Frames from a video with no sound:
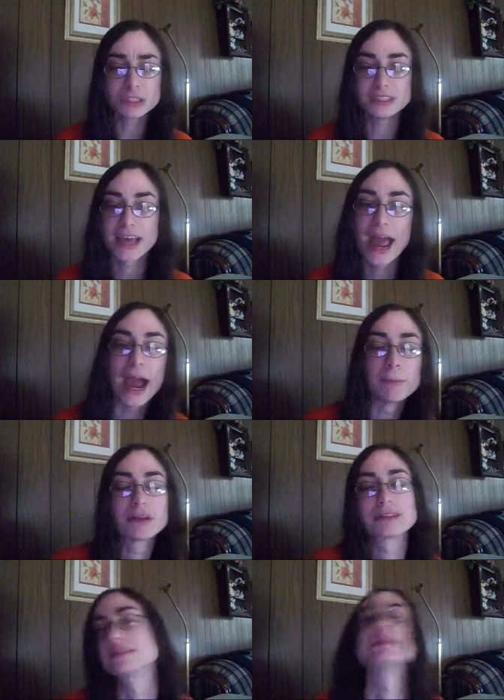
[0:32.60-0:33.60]
Today,
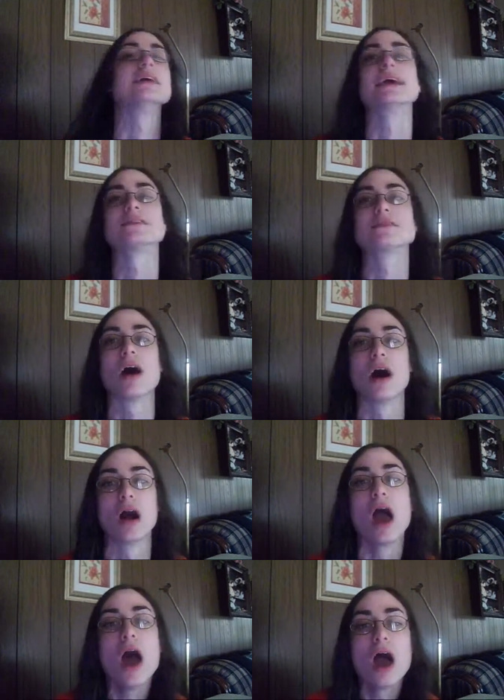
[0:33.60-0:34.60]
I'm going to sing a
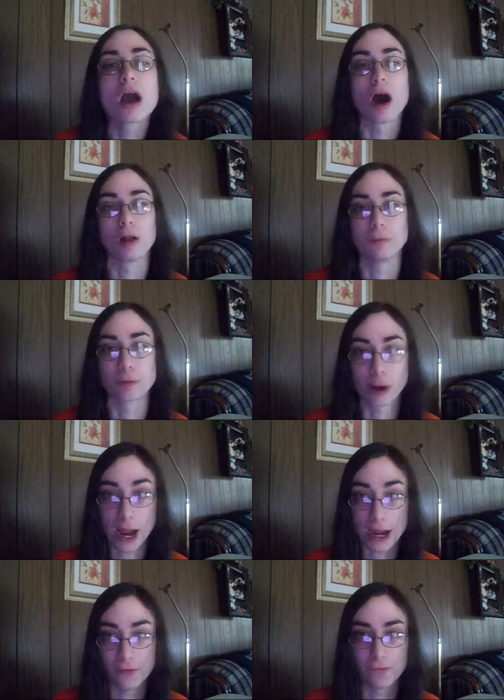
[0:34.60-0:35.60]
song called
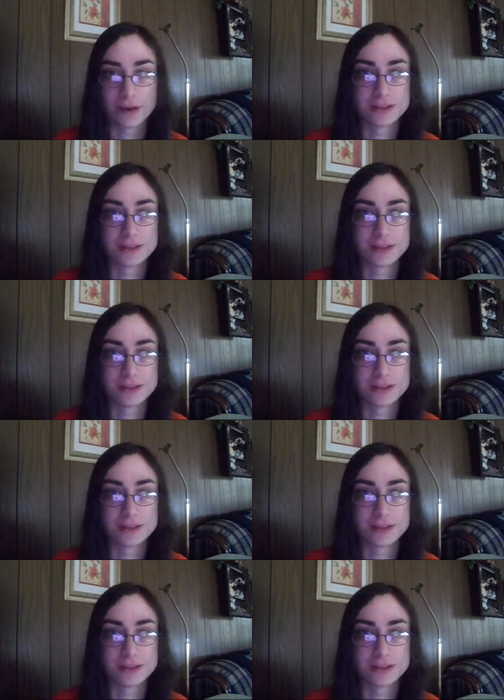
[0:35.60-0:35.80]
Brave.